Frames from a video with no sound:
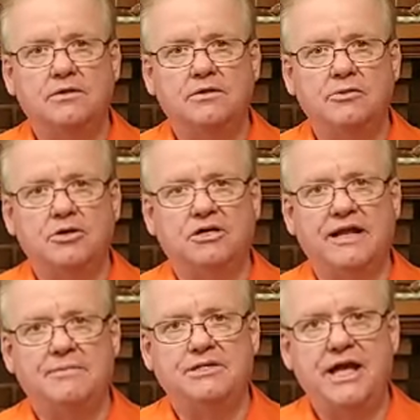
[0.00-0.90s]
The book of
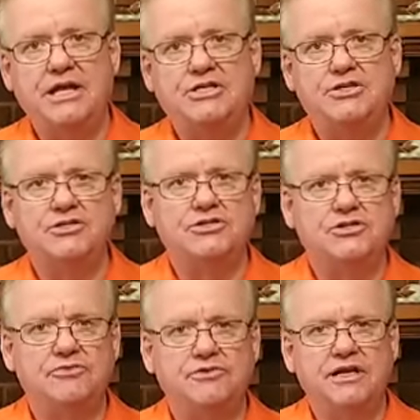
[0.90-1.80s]
Lamentations
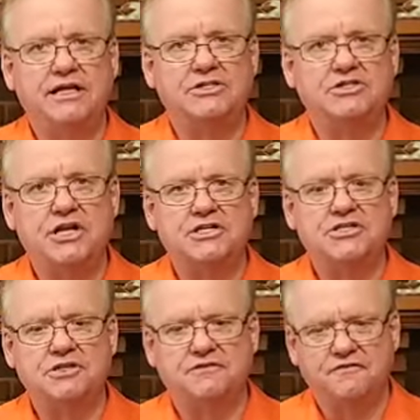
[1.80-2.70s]
really
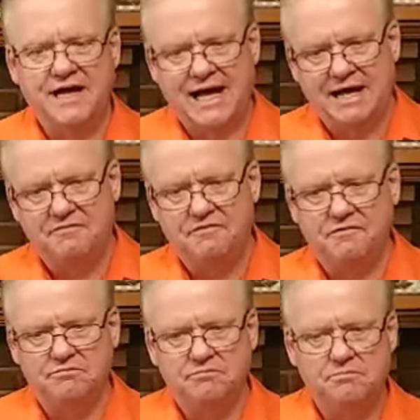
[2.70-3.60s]
consists of five
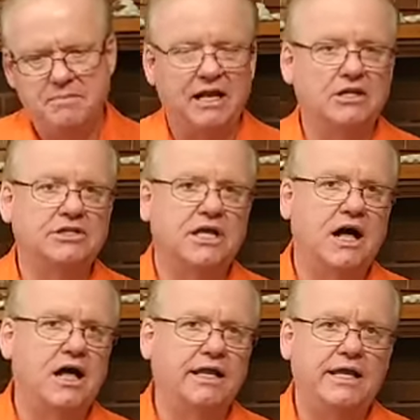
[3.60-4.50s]

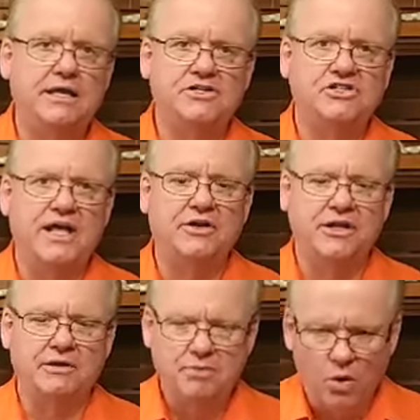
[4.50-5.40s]
melancholy
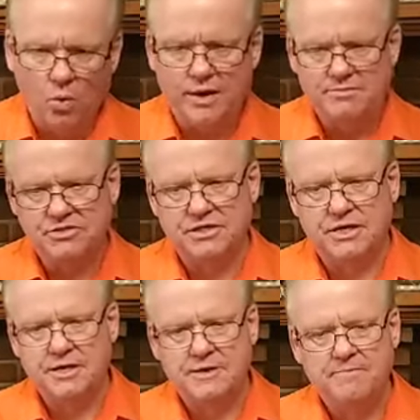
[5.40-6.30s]
sounding poems
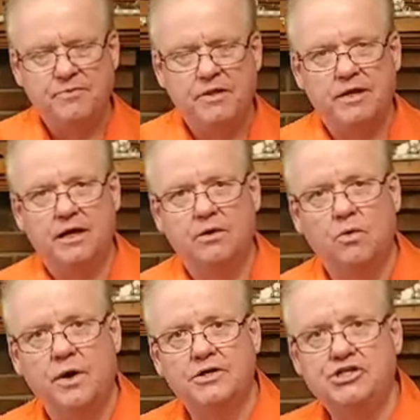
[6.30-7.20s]

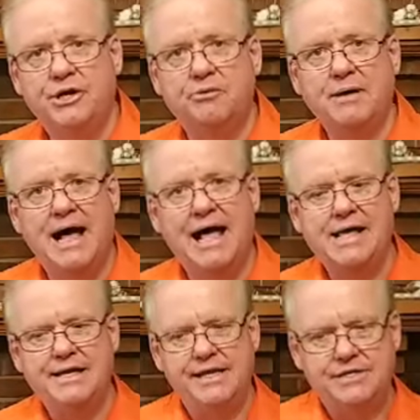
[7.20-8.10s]
where
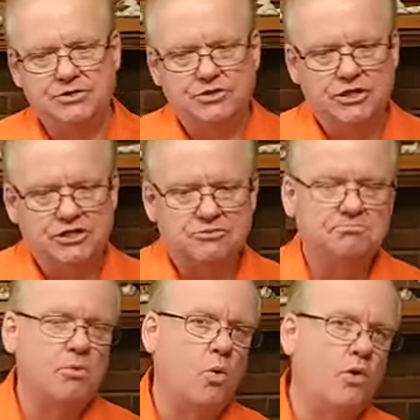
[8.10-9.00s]
Jeremiah is
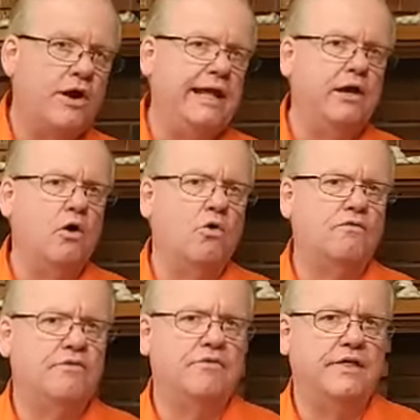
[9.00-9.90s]
mourning
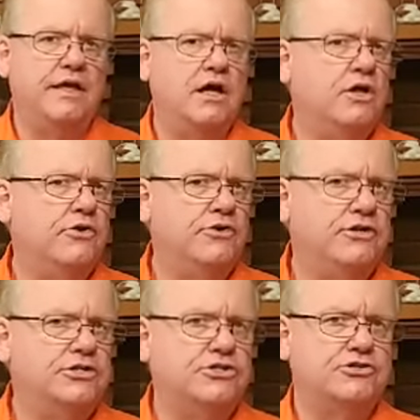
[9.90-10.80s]
over the utter
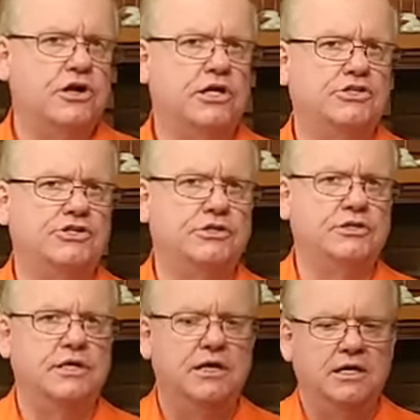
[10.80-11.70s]
destruction
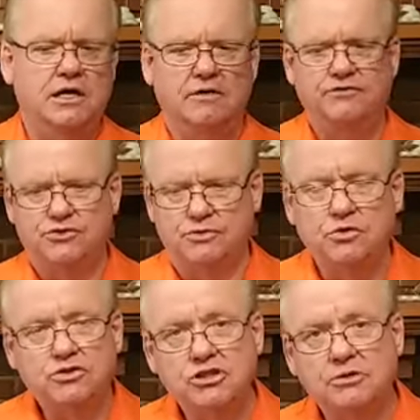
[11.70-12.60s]
of
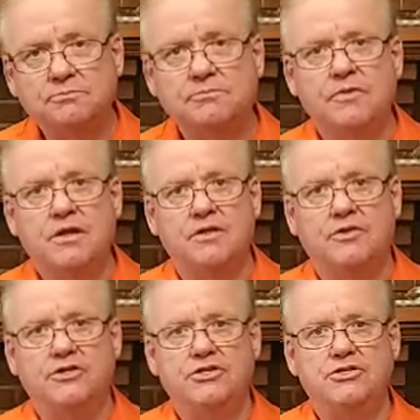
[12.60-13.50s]
Jerusalem, the
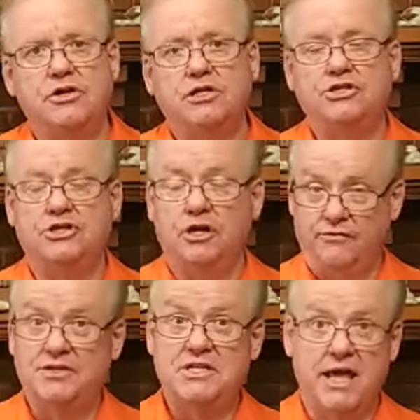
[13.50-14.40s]
destruction of
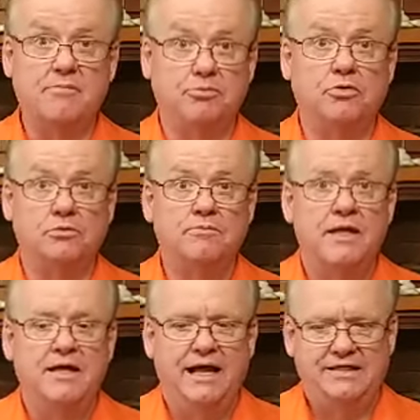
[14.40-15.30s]
the temple
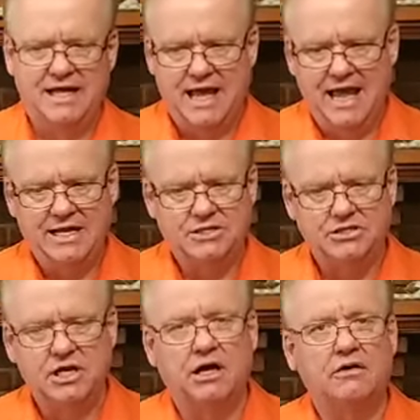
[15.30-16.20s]
at the
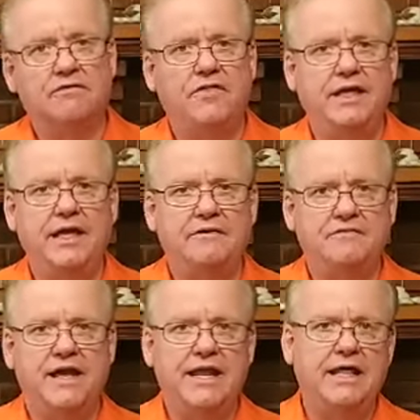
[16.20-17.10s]
hands of the
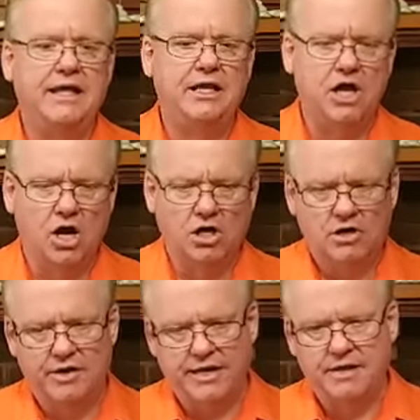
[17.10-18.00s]
invading,
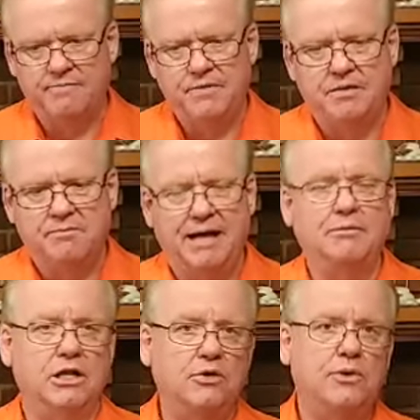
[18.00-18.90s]
conquering
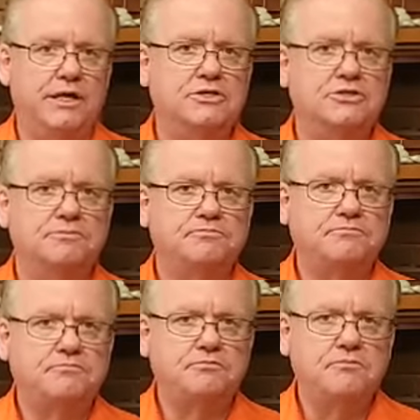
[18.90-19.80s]
Babylonians.
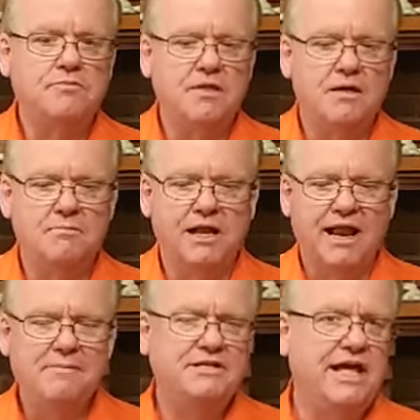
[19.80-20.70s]
But
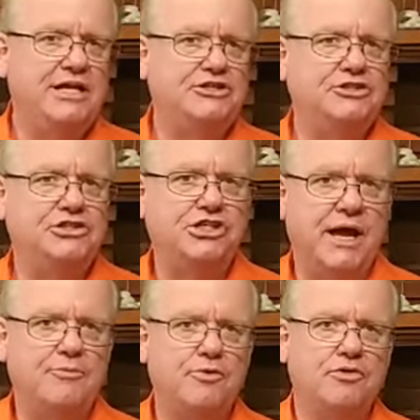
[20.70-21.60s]
Lamentations
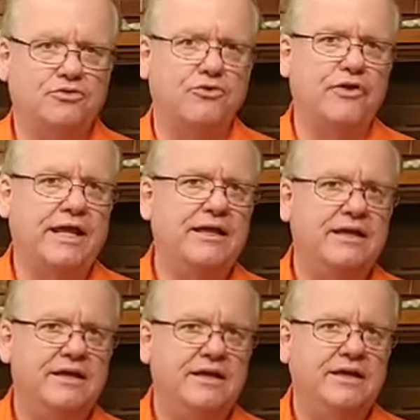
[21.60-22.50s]
chapter 3
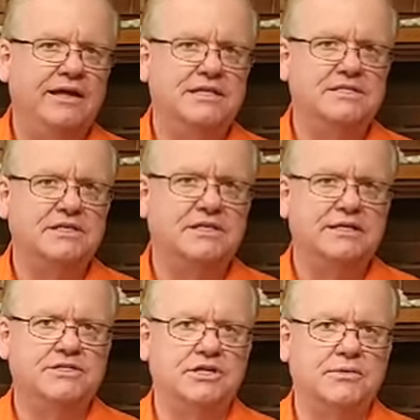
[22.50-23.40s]
is
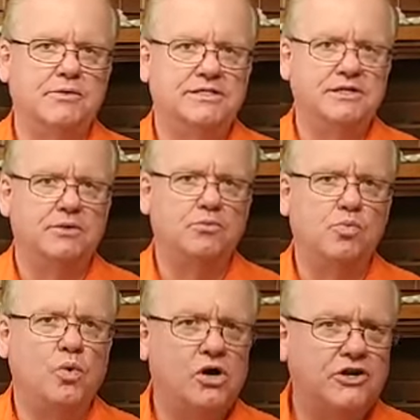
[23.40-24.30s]
a
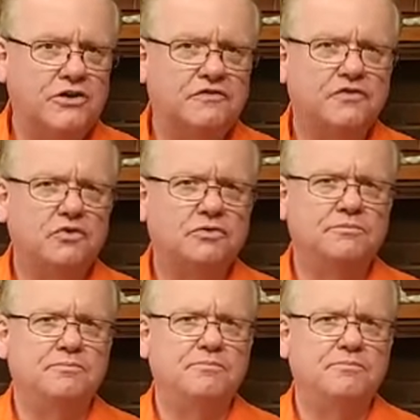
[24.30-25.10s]
wonderful